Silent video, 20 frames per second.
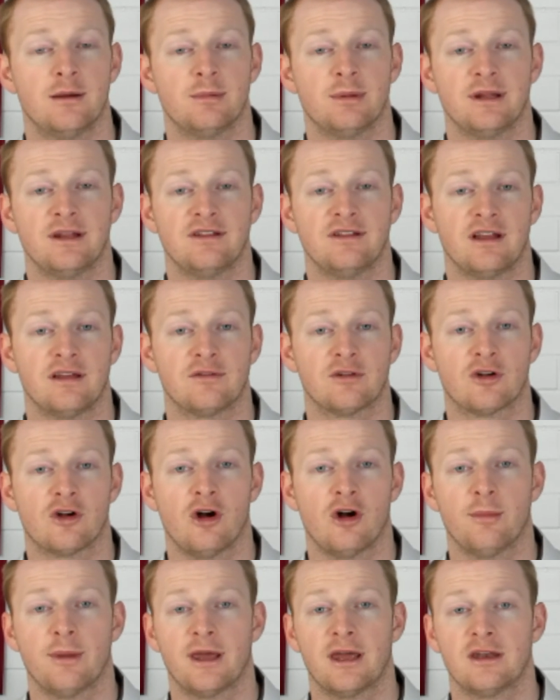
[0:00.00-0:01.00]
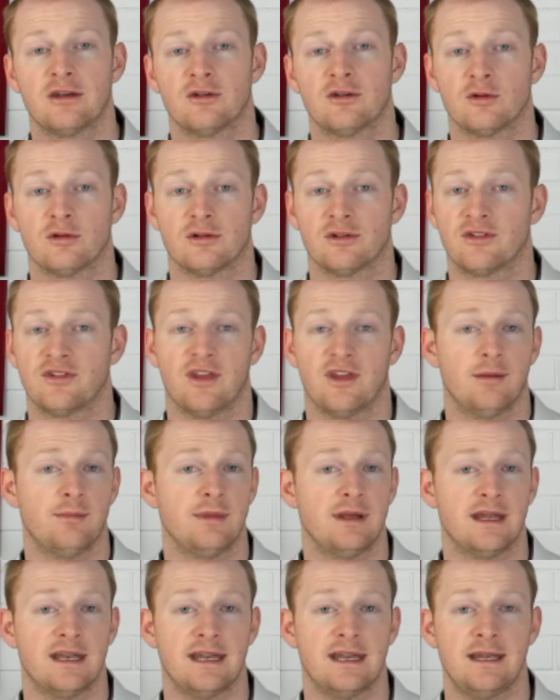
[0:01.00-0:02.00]
please leave a comment or send
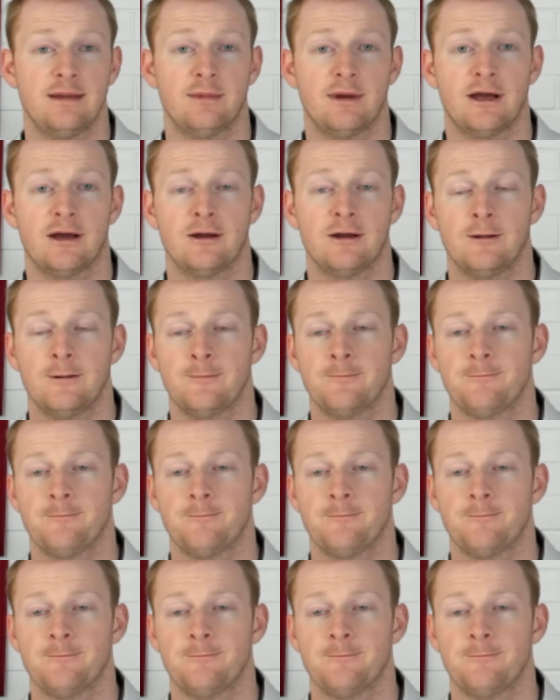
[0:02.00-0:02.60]
me an email.